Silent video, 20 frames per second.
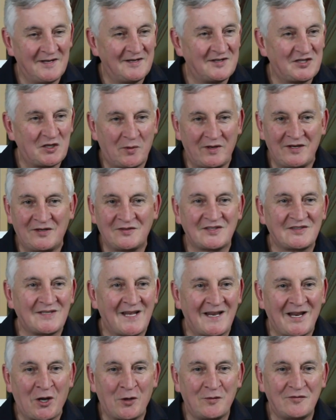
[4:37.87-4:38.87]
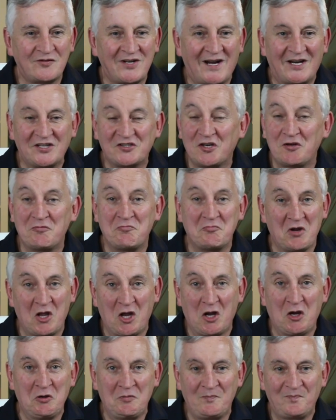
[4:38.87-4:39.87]
Do I understand the law of attraction?
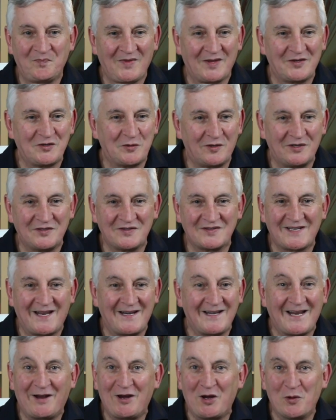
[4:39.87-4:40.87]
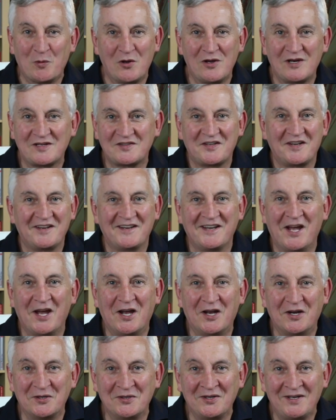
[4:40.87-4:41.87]
No. Do I understand how it works?
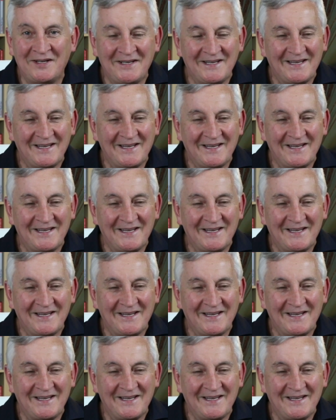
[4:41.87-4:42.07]
No.